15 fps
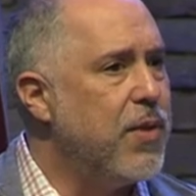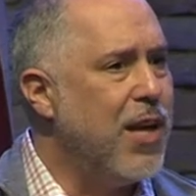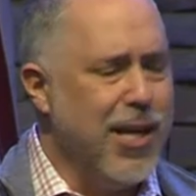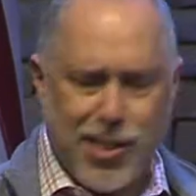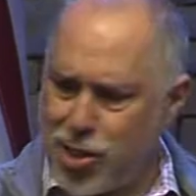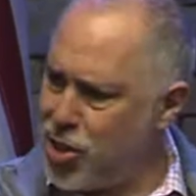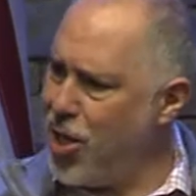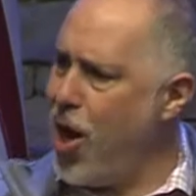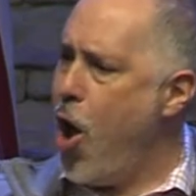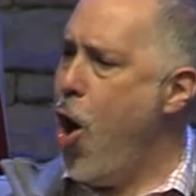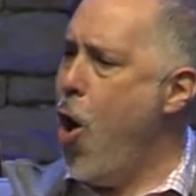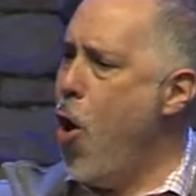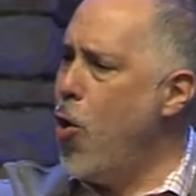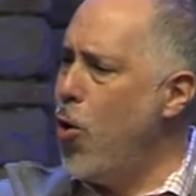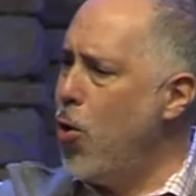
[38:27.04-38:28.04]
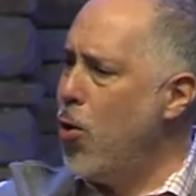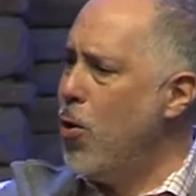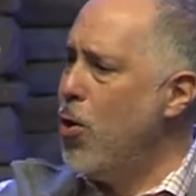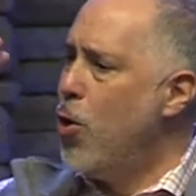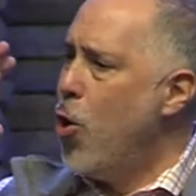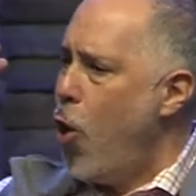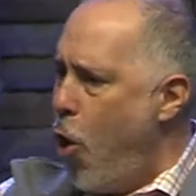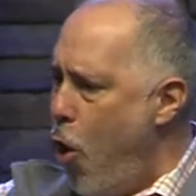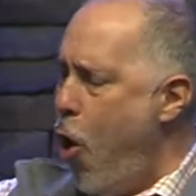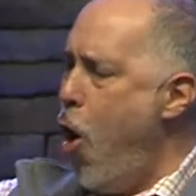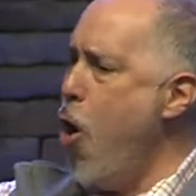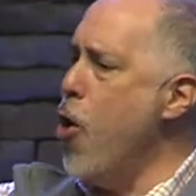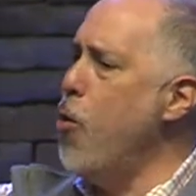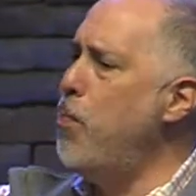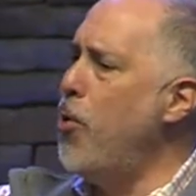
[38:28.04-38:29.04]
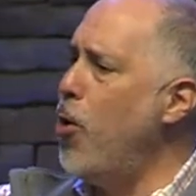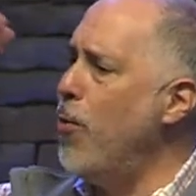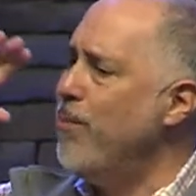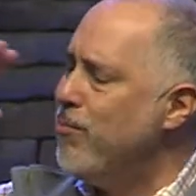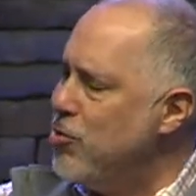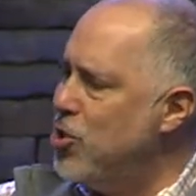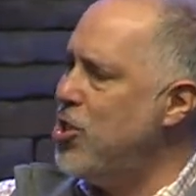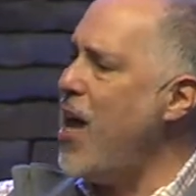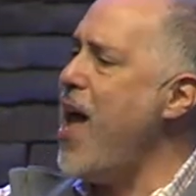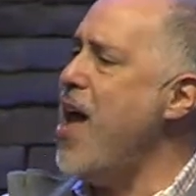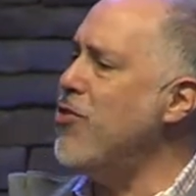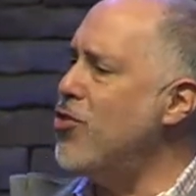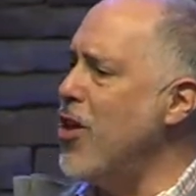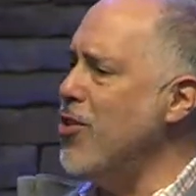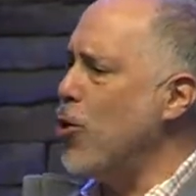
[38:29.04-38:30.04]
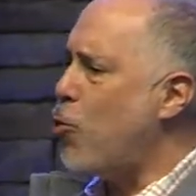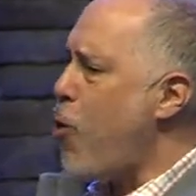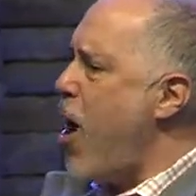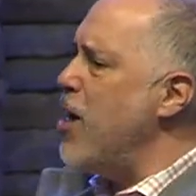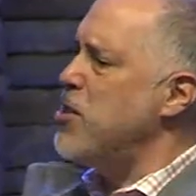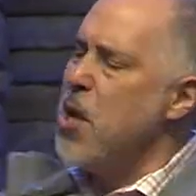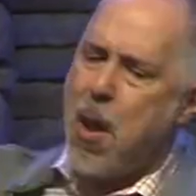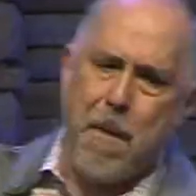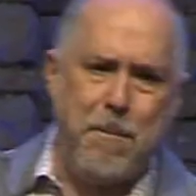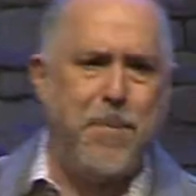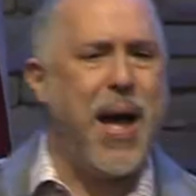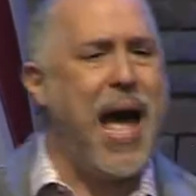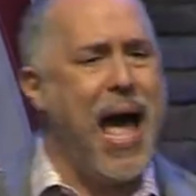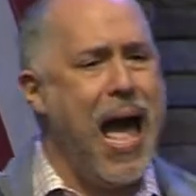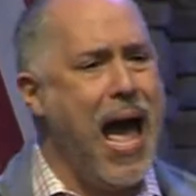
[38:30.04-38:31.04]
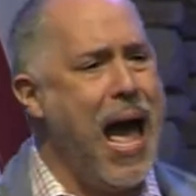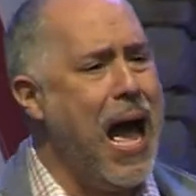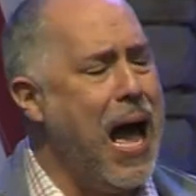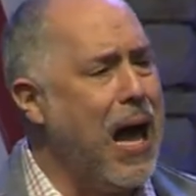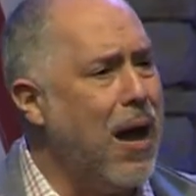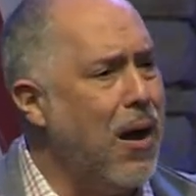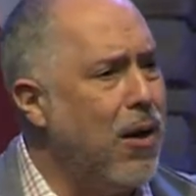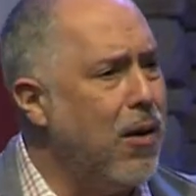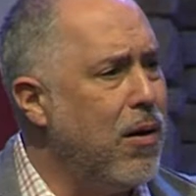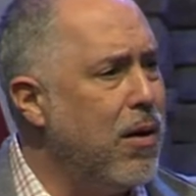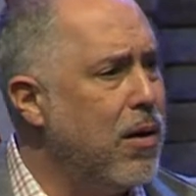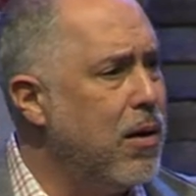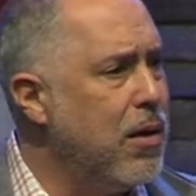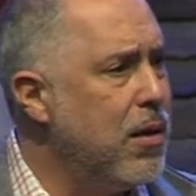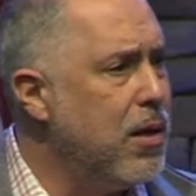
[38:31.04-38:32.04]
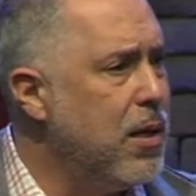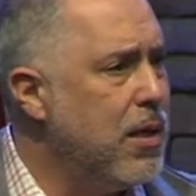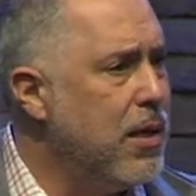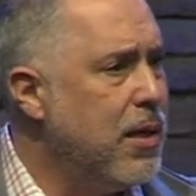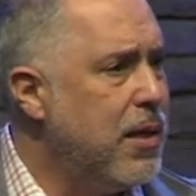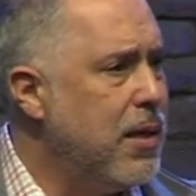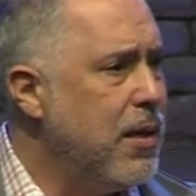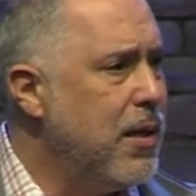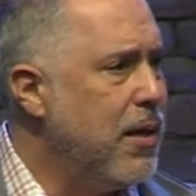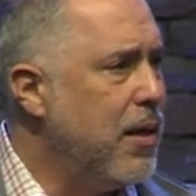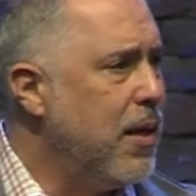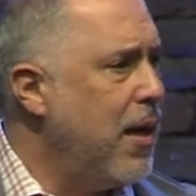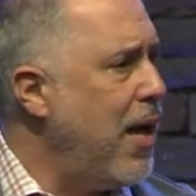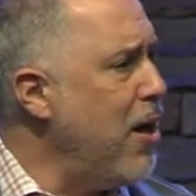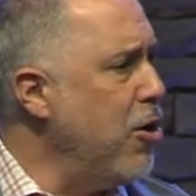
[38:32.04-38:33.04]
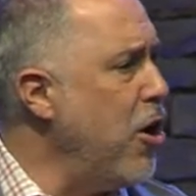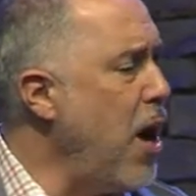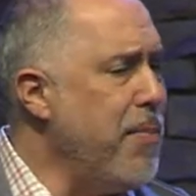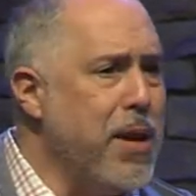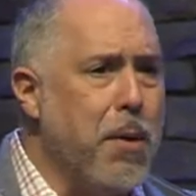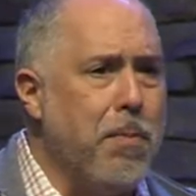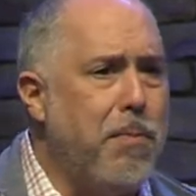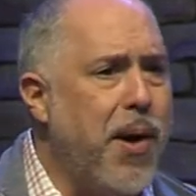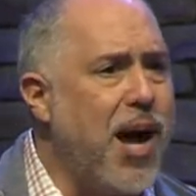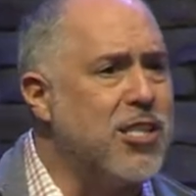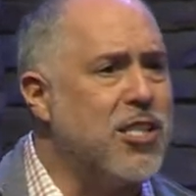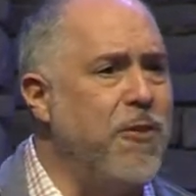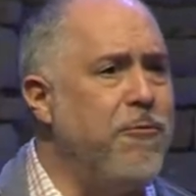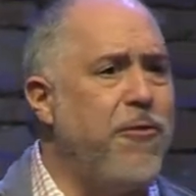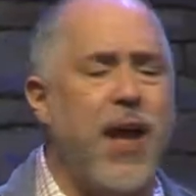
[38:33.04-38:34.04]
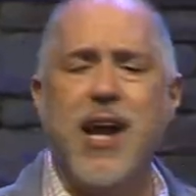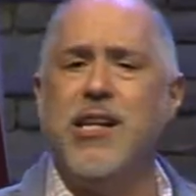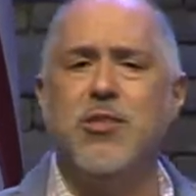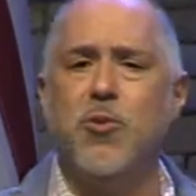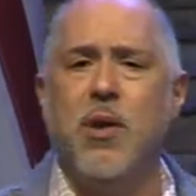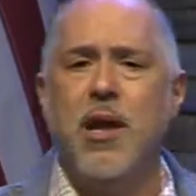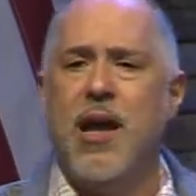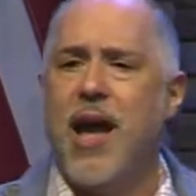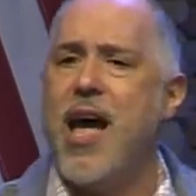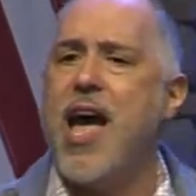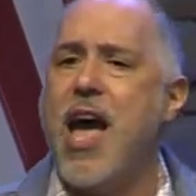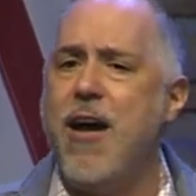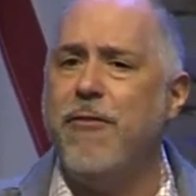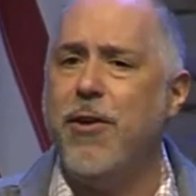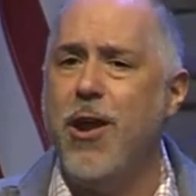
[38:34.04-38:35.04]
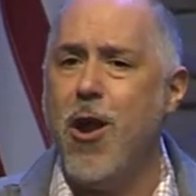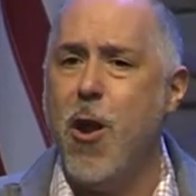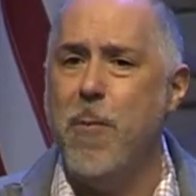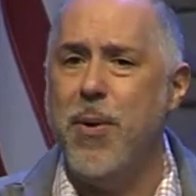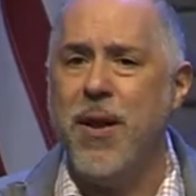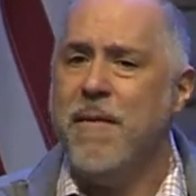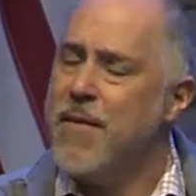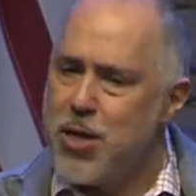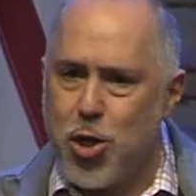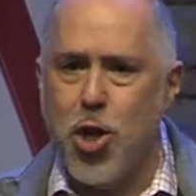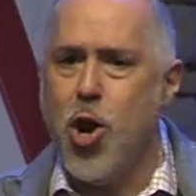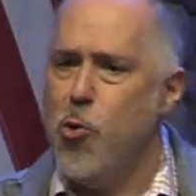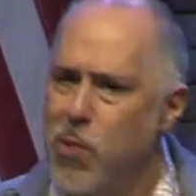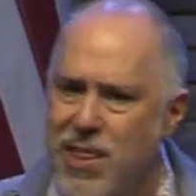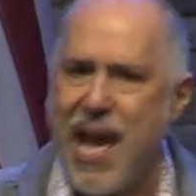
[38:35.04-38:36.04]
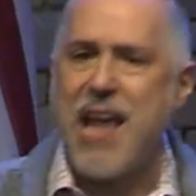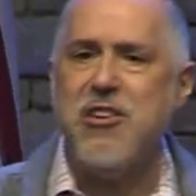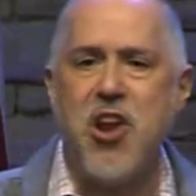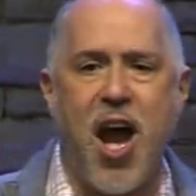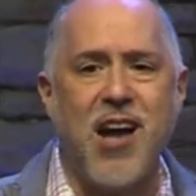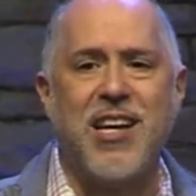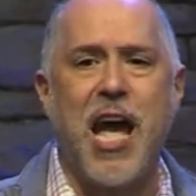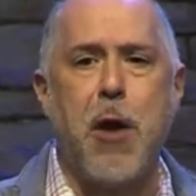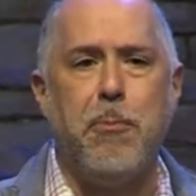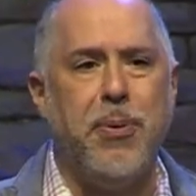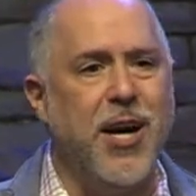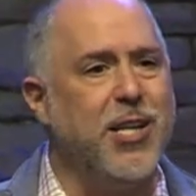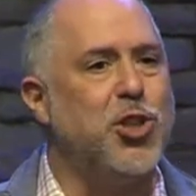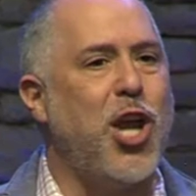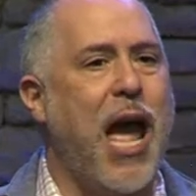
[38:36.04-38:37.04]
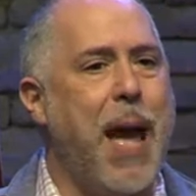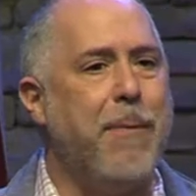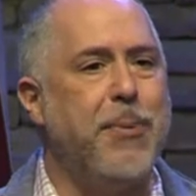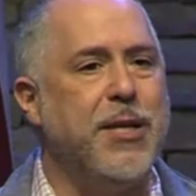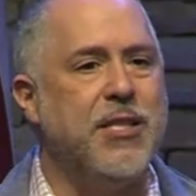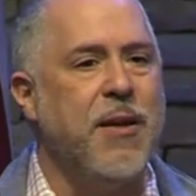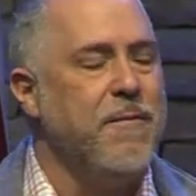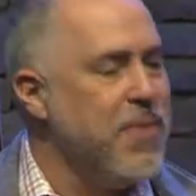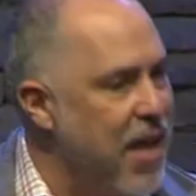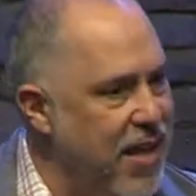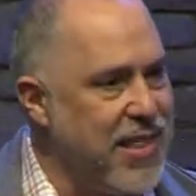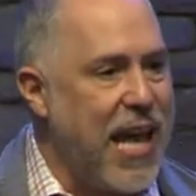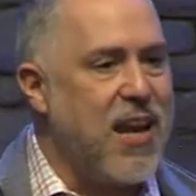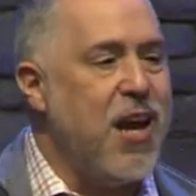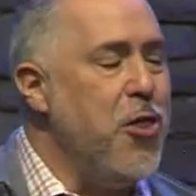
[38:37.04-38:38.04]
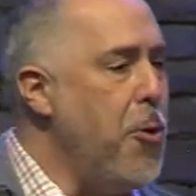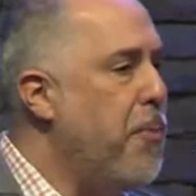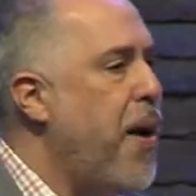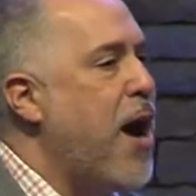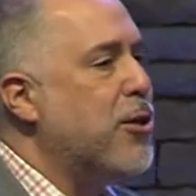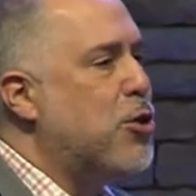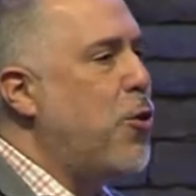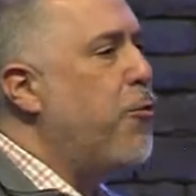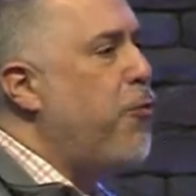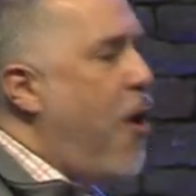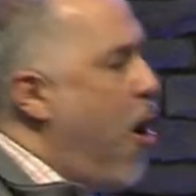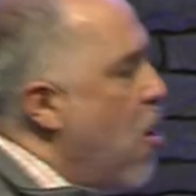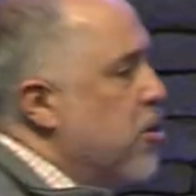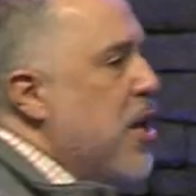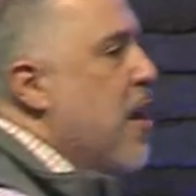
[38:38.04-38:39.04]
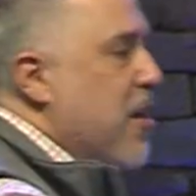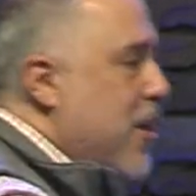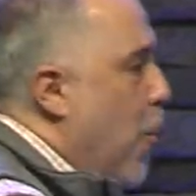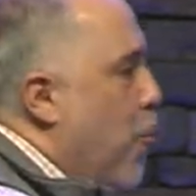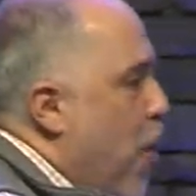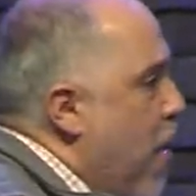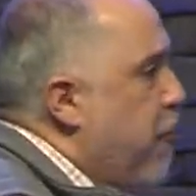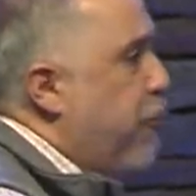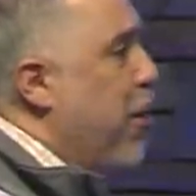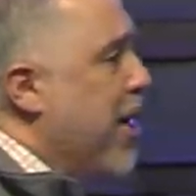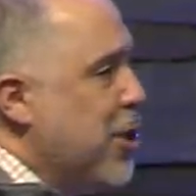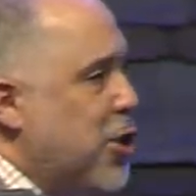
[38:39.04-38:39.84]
A slow, horrible death on the cross, pow. I don't know how many boxing fans have here, but you know when that knockout punch happens and that other boxer falls, the referee